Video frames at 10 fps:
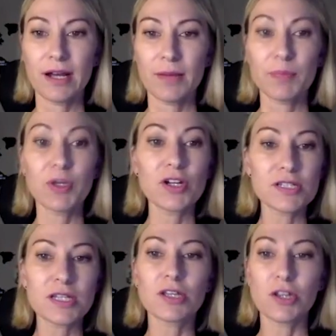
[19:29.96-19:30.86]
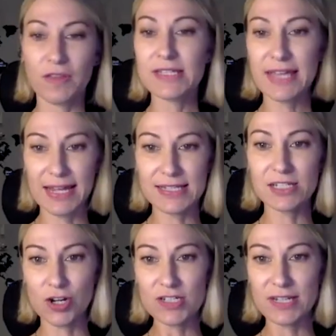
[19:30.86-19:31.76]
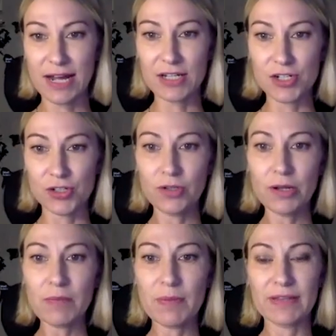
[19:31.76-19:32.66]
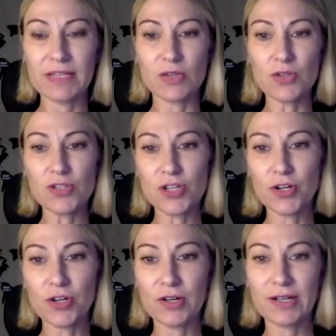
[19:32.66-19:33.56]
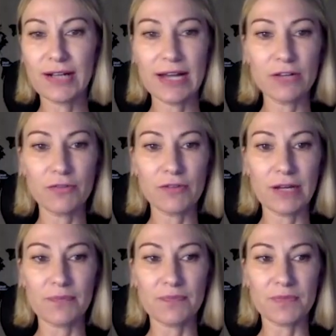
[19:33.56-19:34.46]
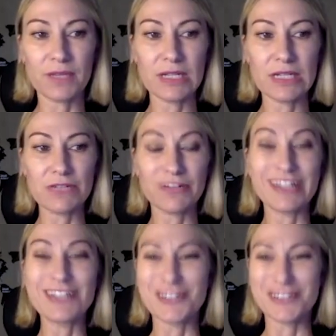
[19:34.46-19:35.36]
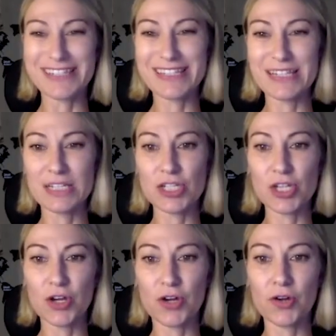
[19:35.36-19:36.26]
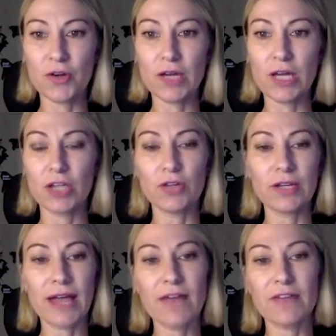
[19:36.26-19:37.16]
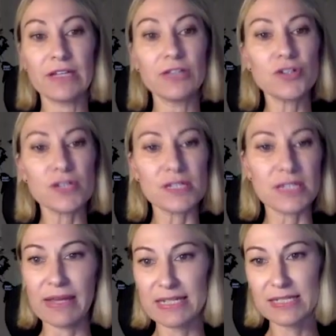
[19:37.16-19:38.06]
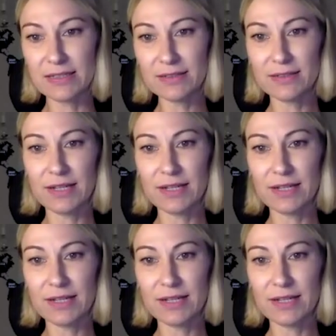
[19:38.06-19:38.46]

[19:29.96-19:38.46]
uh, because there's cats and dogs that i do but there's also kind of um, different interests so you can have an interest in medicine